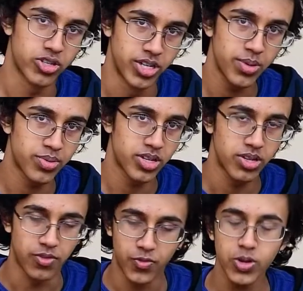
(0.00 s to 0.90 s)
tips.
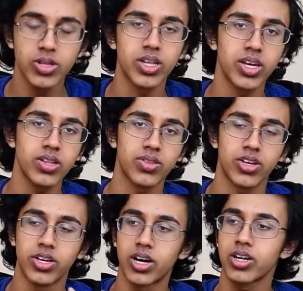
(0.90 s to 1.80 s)
The first thing that
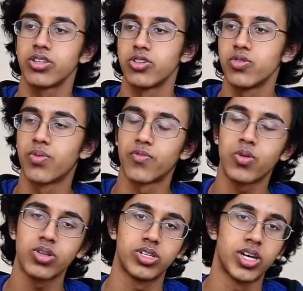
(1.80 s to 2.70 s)
you gotta do
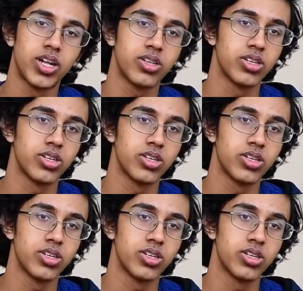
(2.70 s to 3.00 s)
before the test